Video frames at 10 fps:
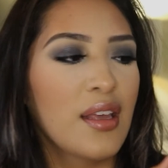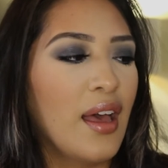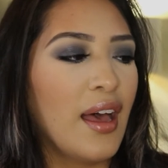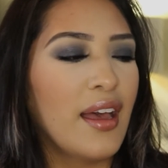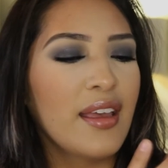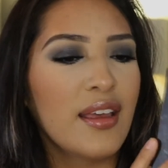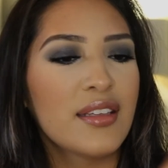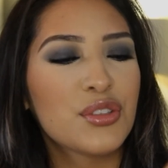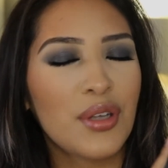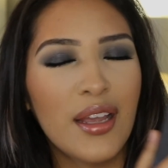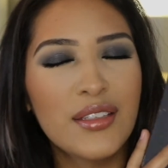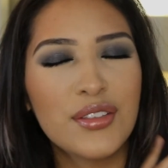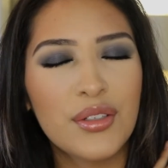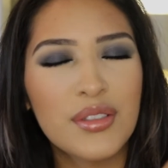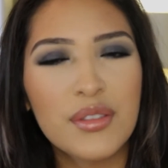I tried to
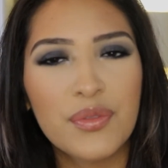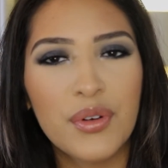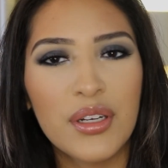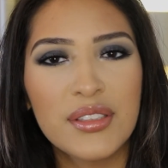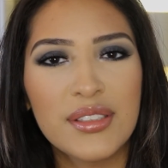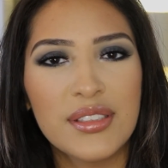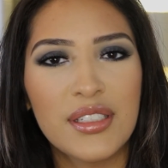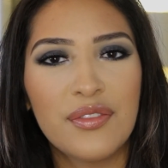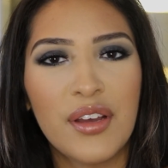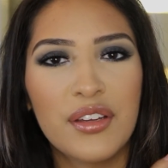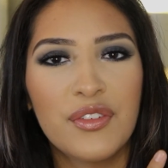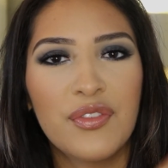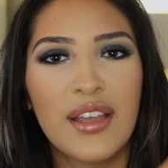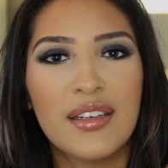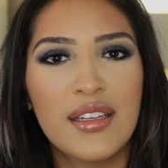go to Sephora to see if I could
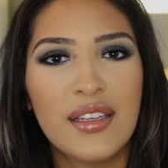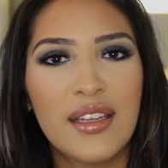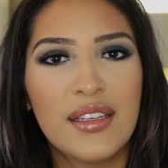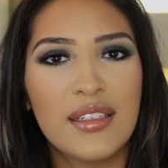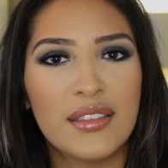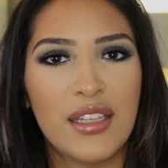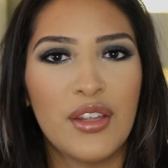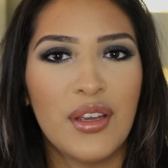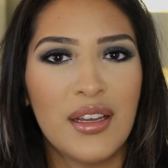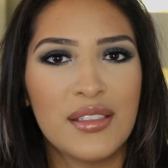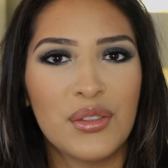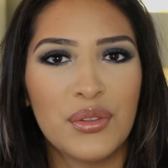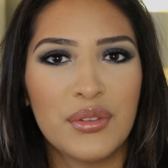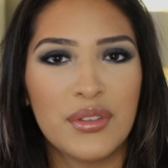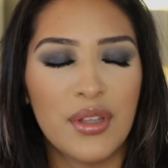find it and let you guys know
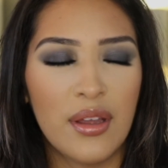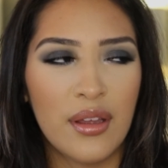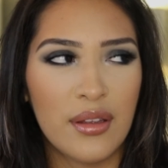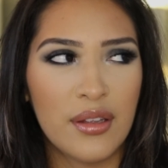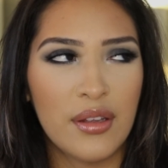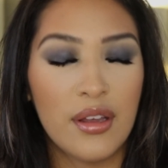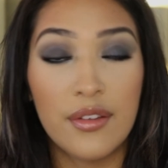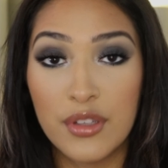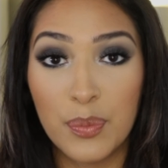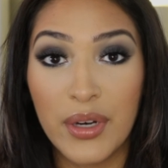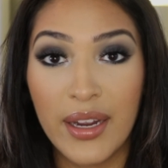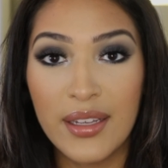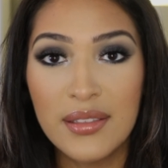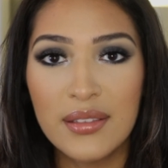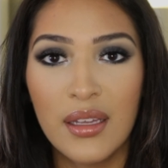of the
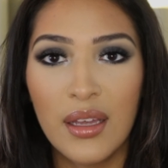price.